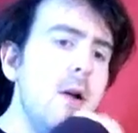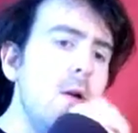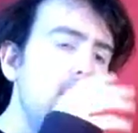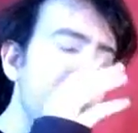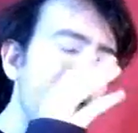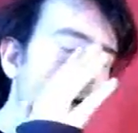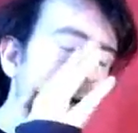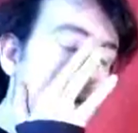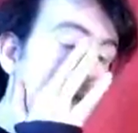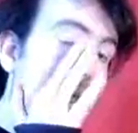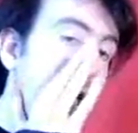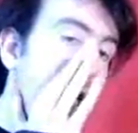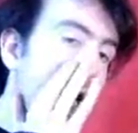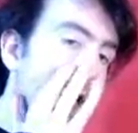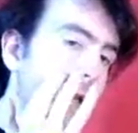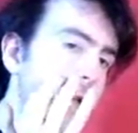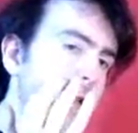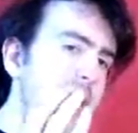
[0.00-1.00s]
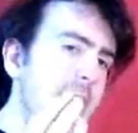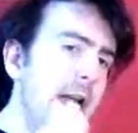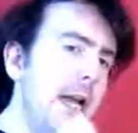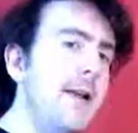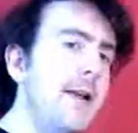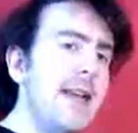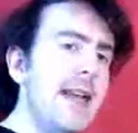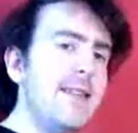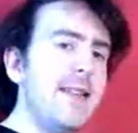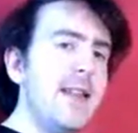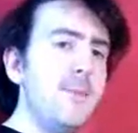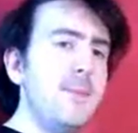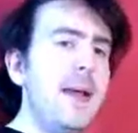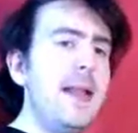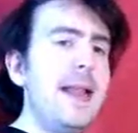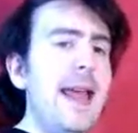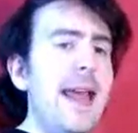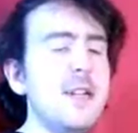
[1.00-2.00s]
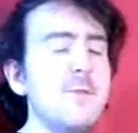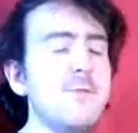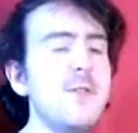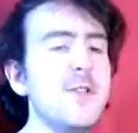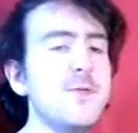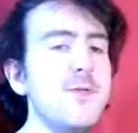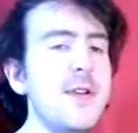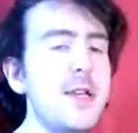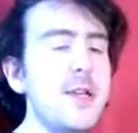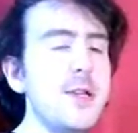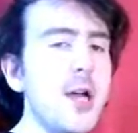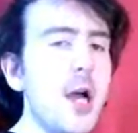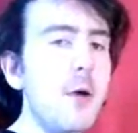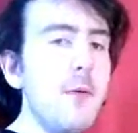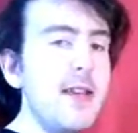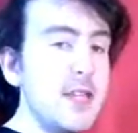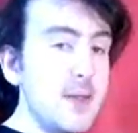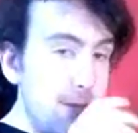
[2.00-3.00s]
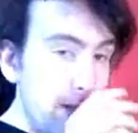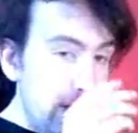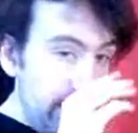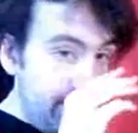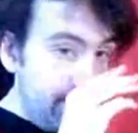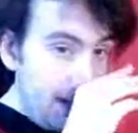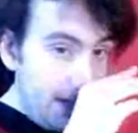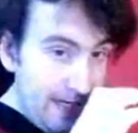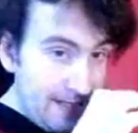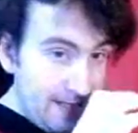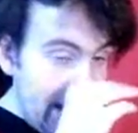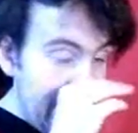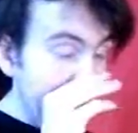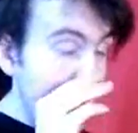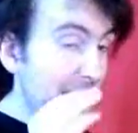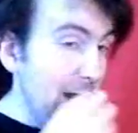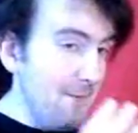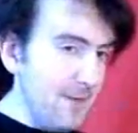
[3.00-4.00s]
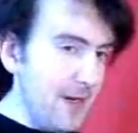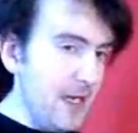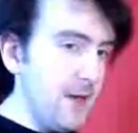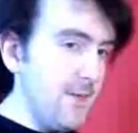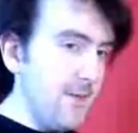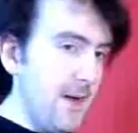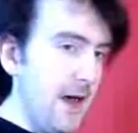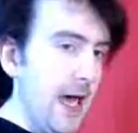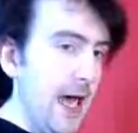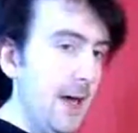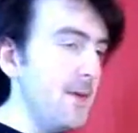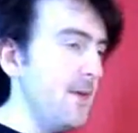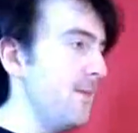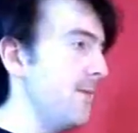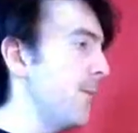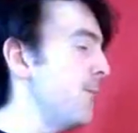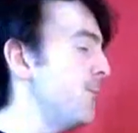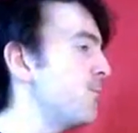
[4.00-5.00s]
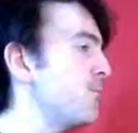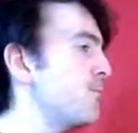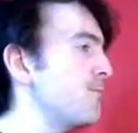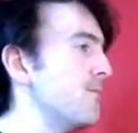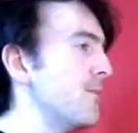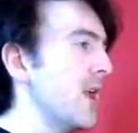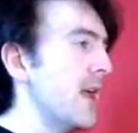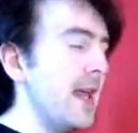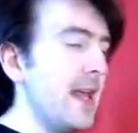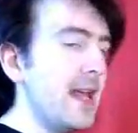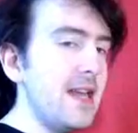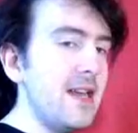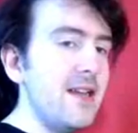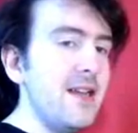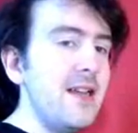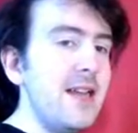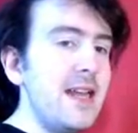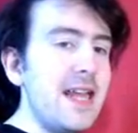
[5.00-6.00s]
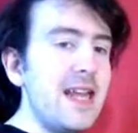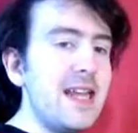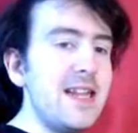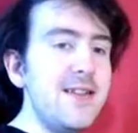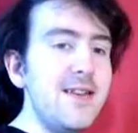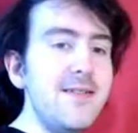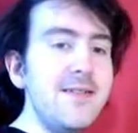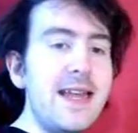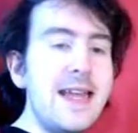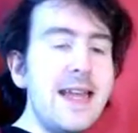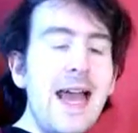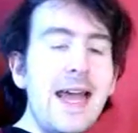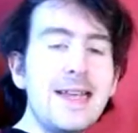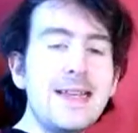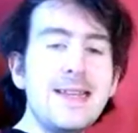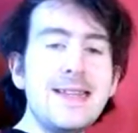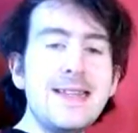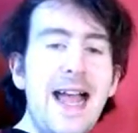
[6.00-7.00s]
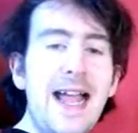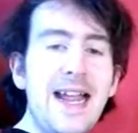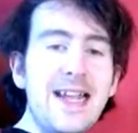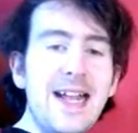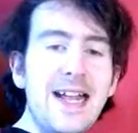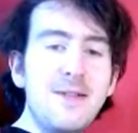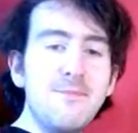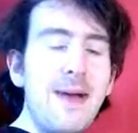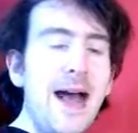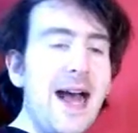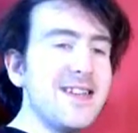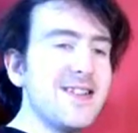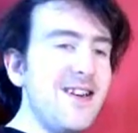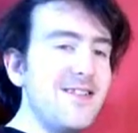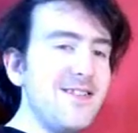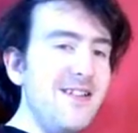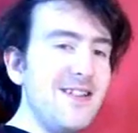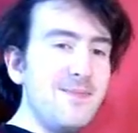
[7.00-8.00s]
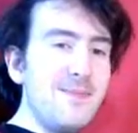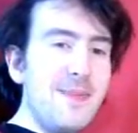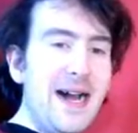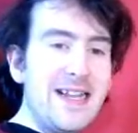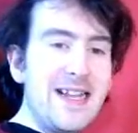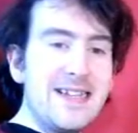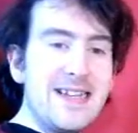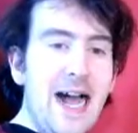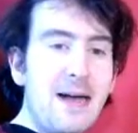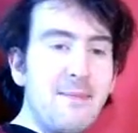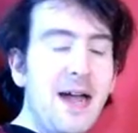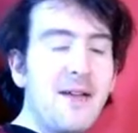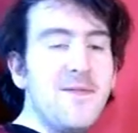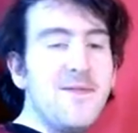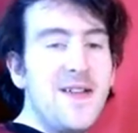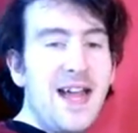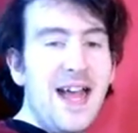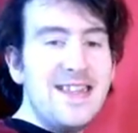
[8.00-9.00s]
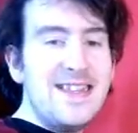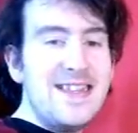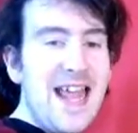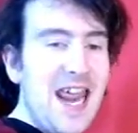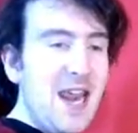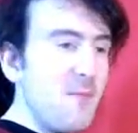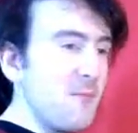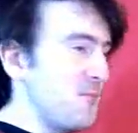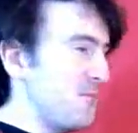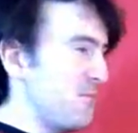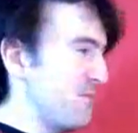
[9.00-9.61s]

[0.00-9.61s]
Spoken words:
Right, on to Disney Village, which we know is supposed to be getting a refurb. Including a second McDonald's by the time I'm 30.